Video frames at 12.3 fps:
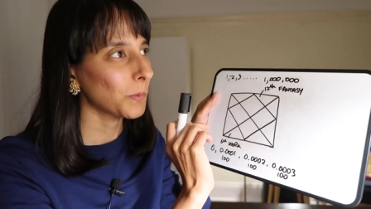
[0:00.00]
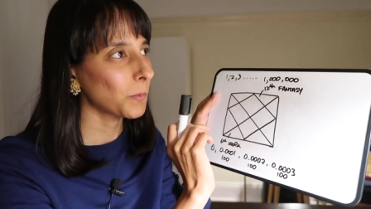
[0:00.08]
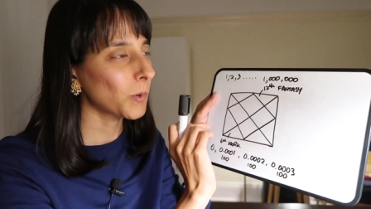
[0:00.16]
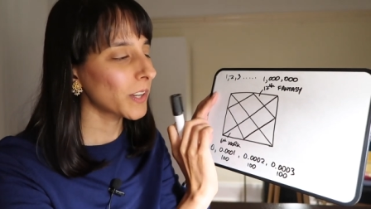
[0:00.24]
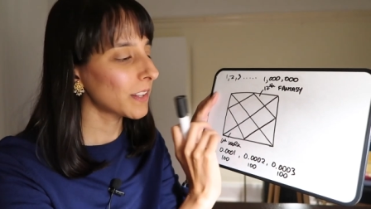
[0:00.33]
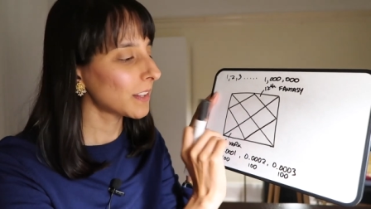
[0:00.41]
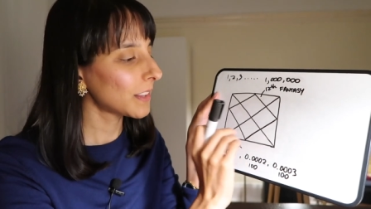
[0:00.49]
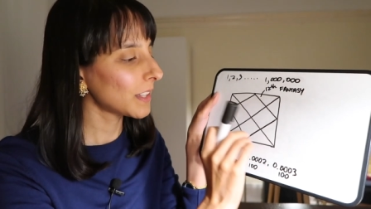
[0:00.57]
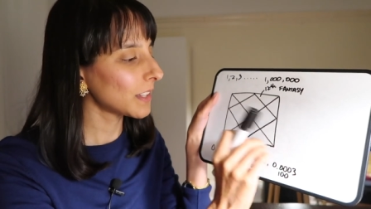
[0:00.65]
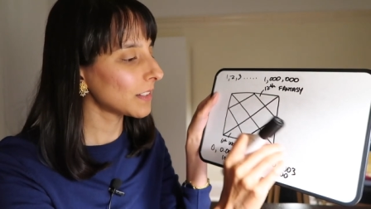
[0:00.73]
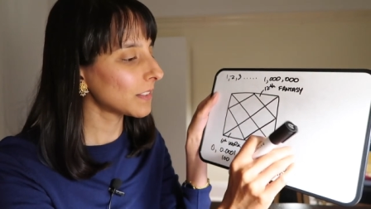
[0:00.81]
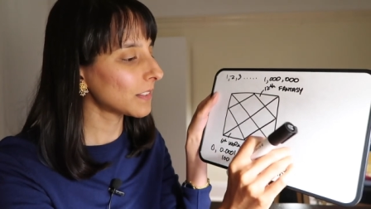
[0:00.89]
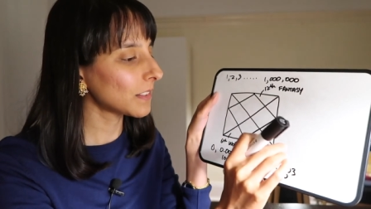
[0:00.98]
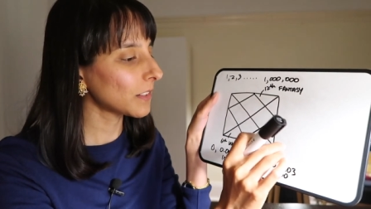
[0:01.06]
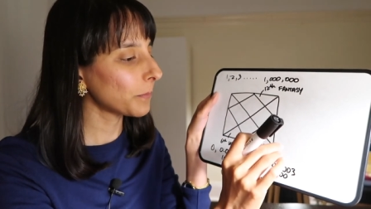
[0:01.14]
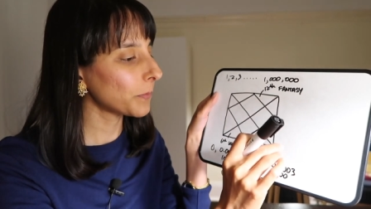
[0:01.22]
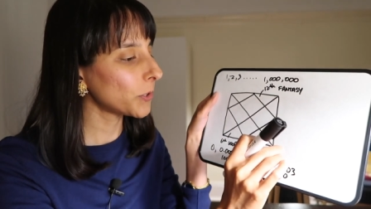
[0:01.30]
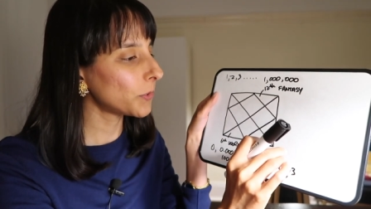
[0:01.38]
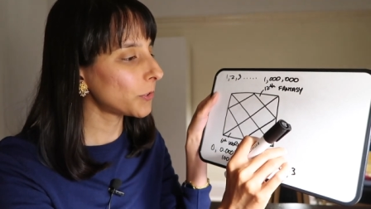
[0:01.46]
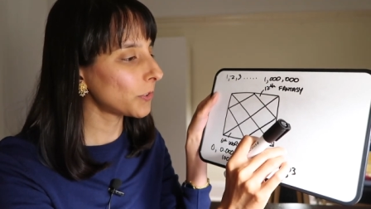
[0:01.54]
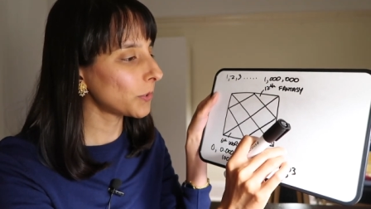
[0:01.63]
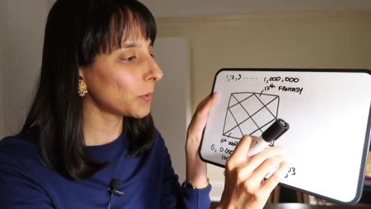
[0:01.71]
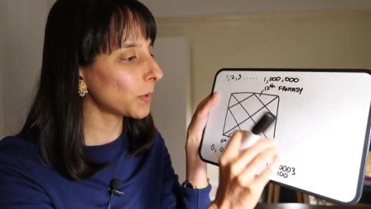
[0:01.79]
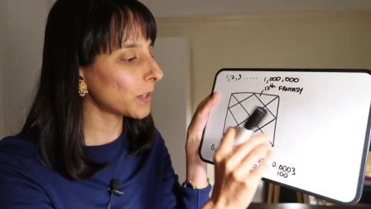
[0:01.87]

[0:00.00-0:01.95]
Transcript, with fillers: What are the things you do?